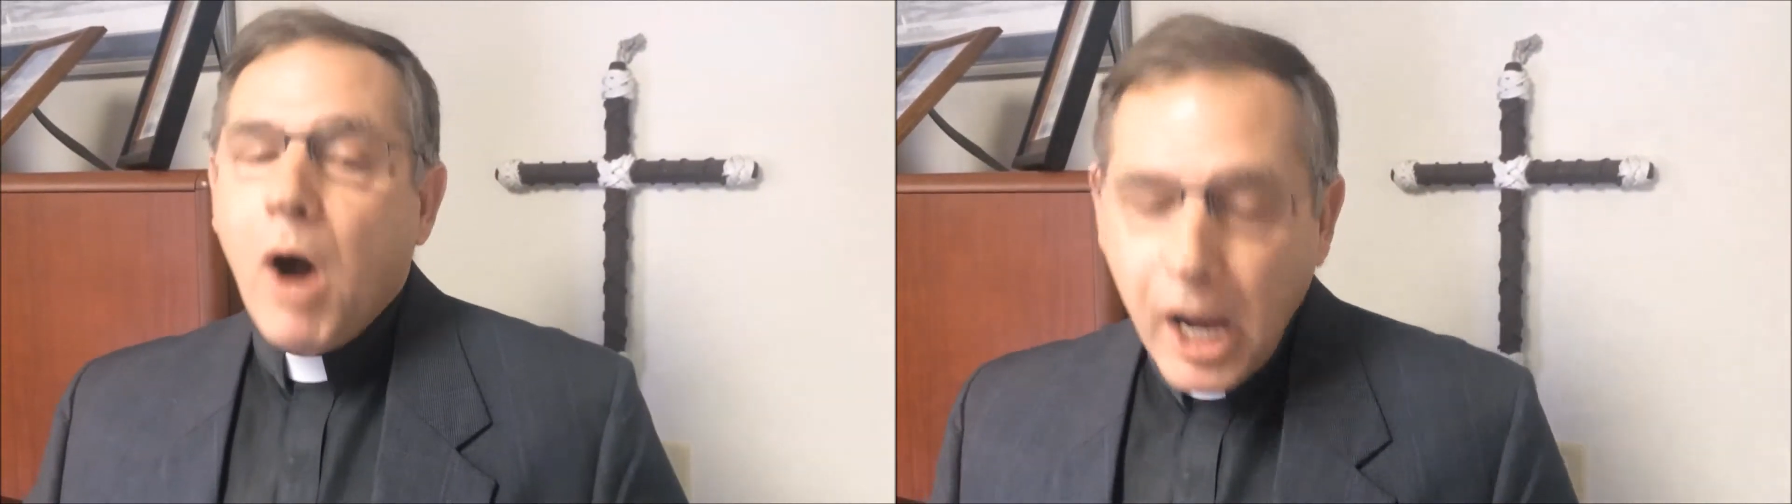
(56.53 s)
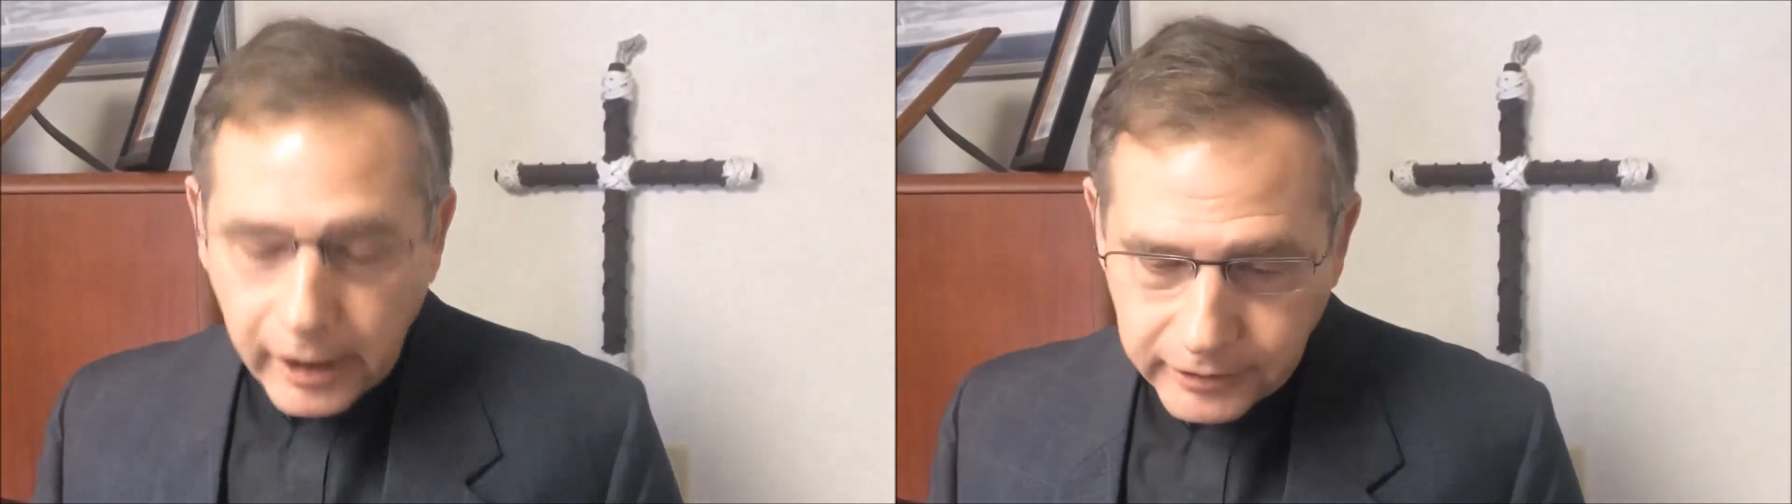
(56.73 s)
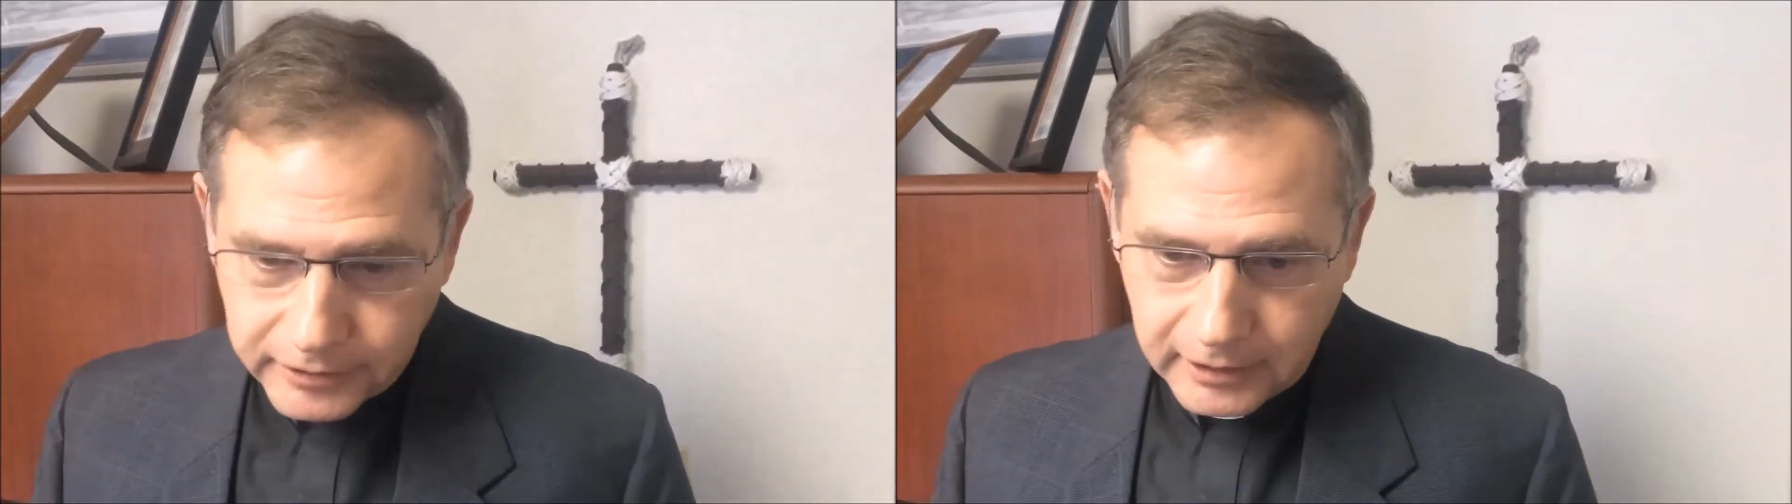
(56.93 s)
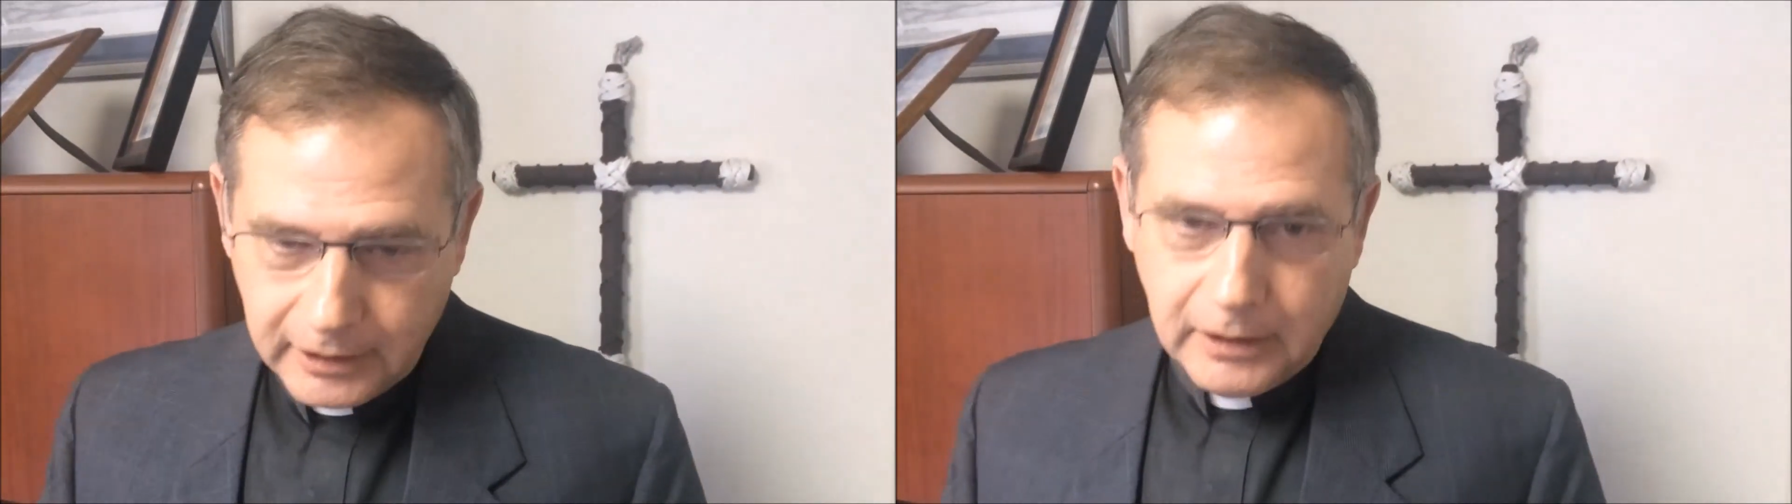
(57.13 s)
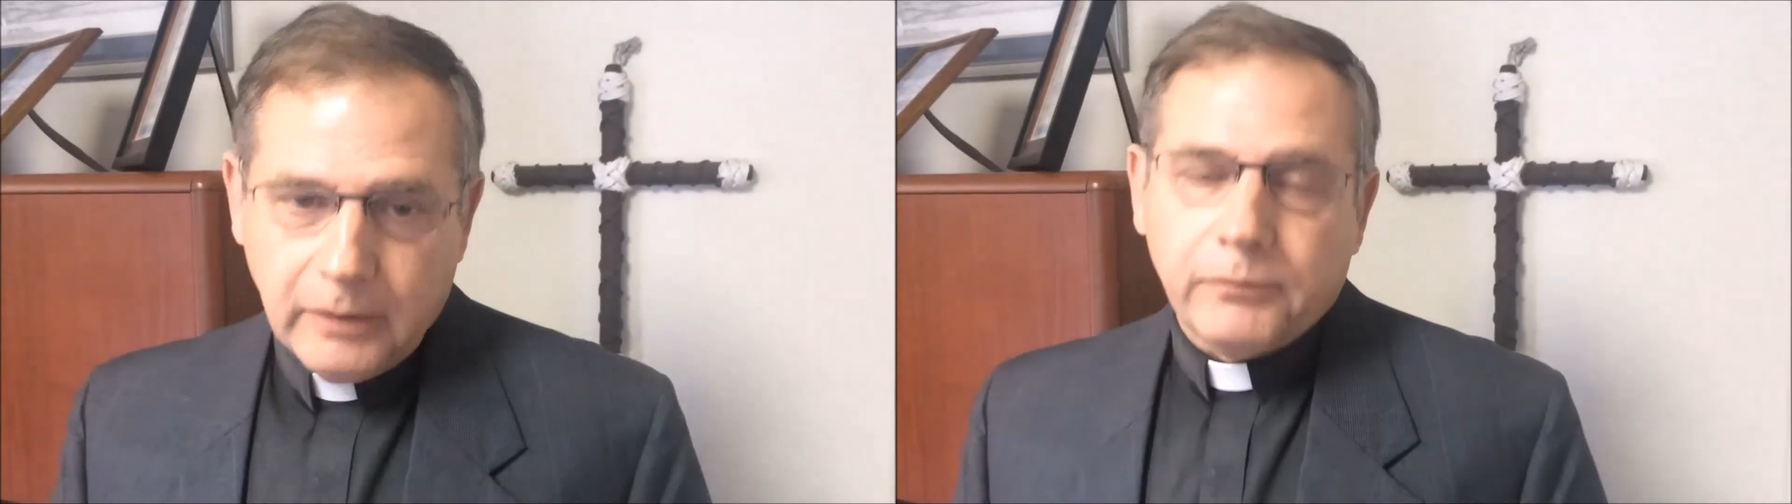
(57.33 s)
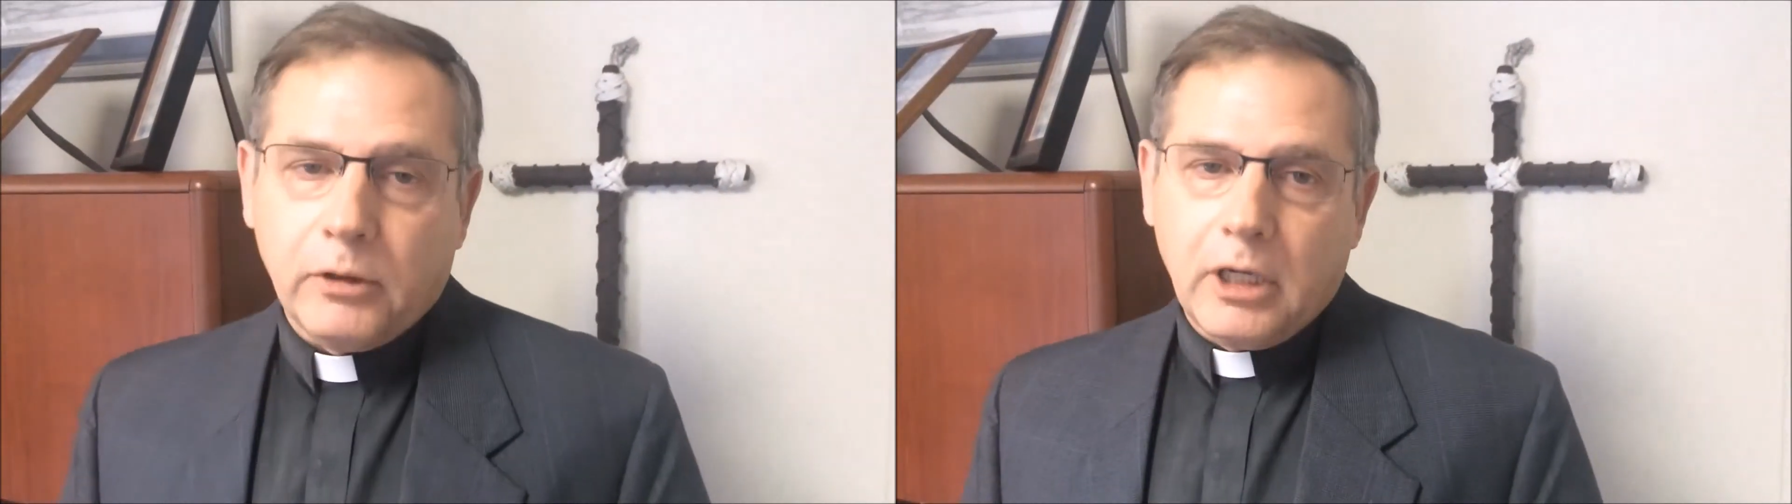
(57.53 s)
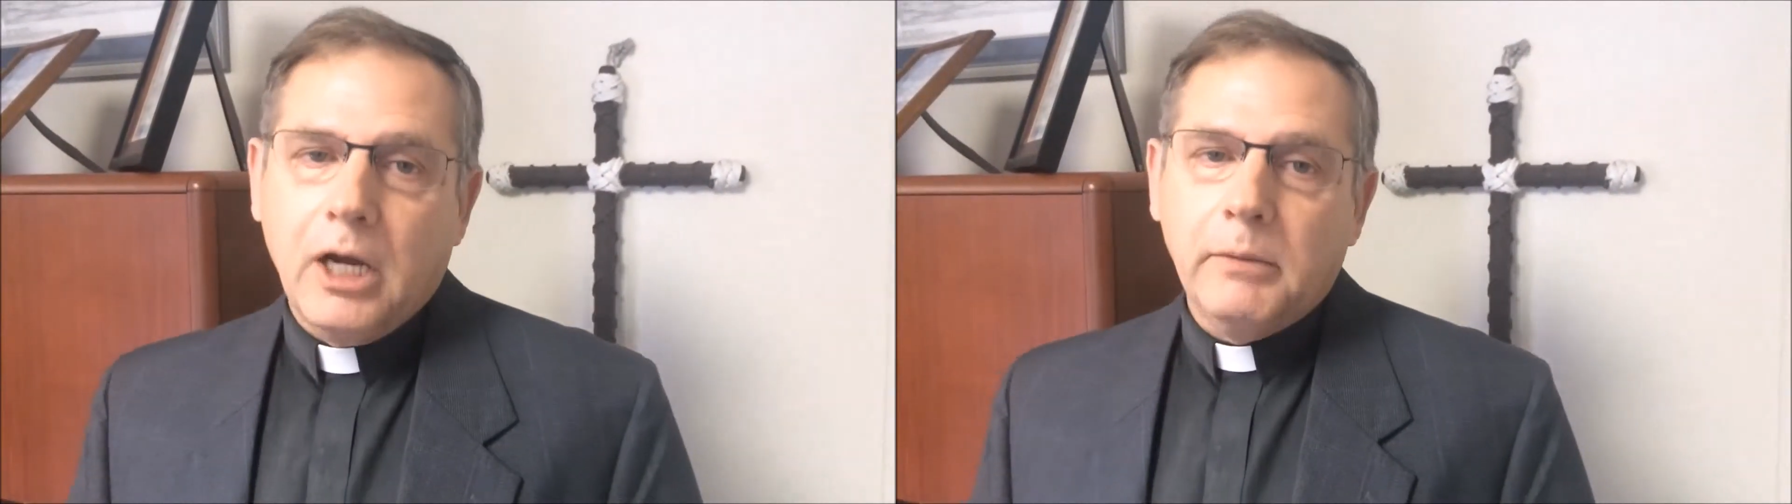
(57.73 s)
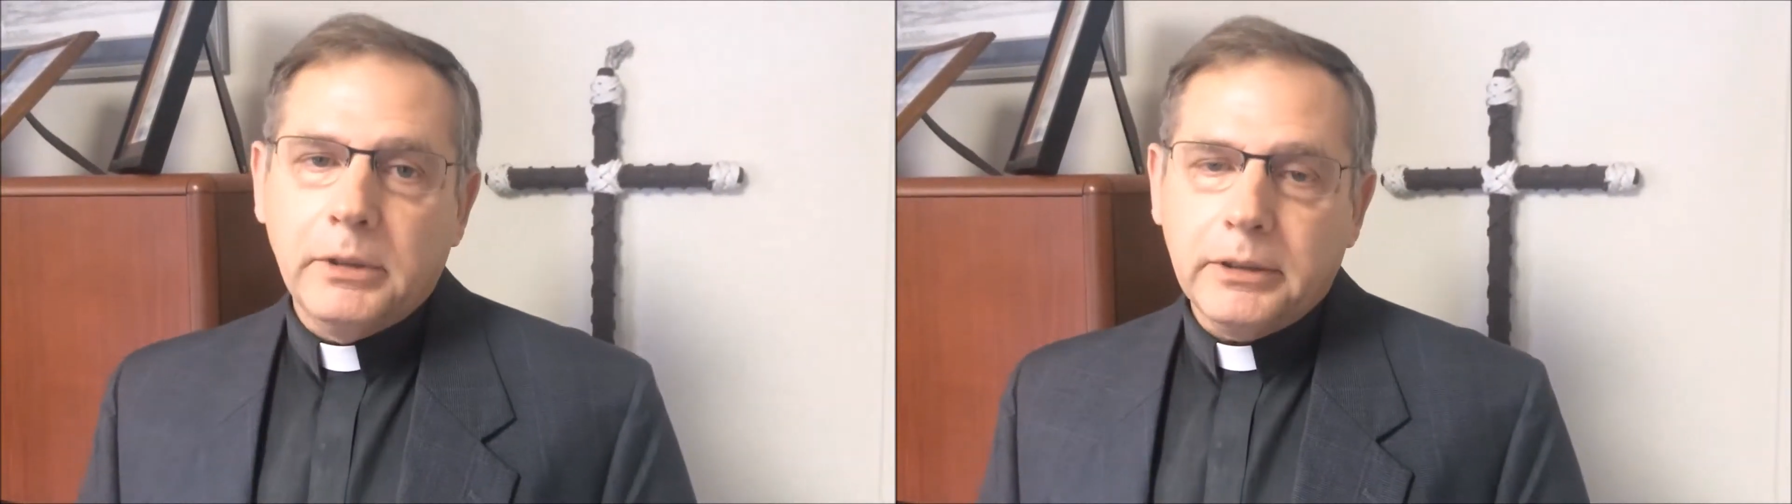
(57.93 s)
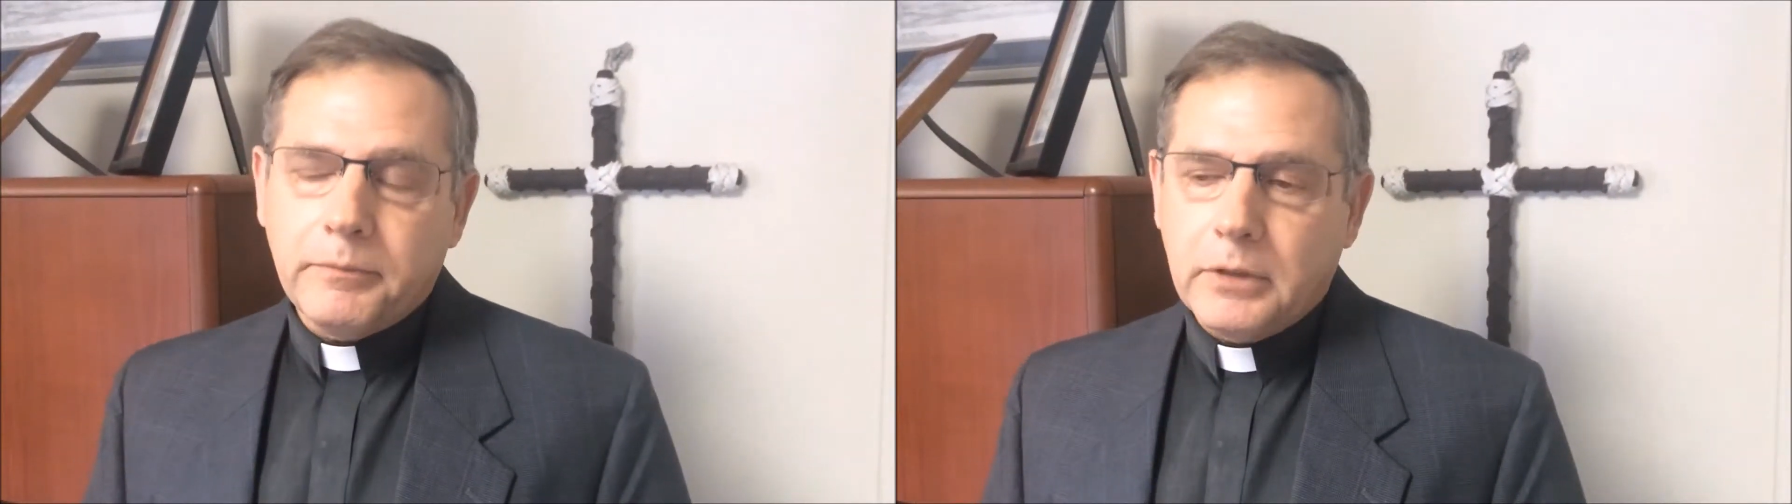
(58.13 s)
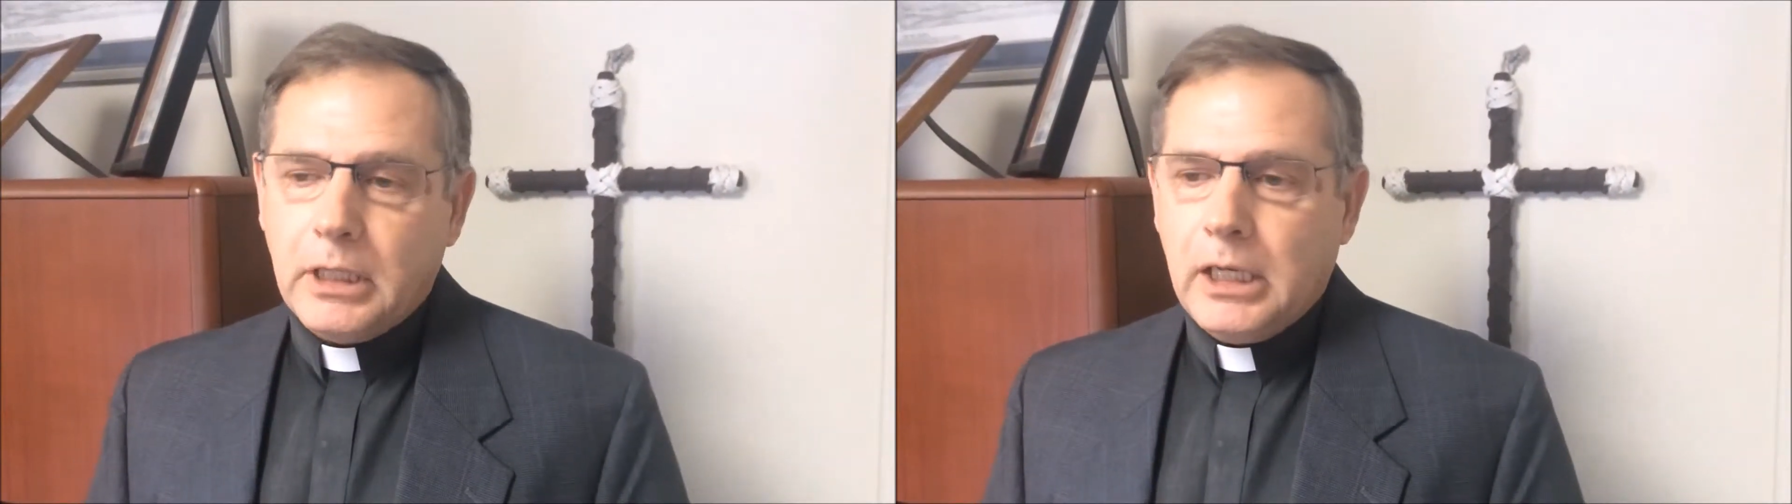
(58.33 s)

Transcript: twice for coming.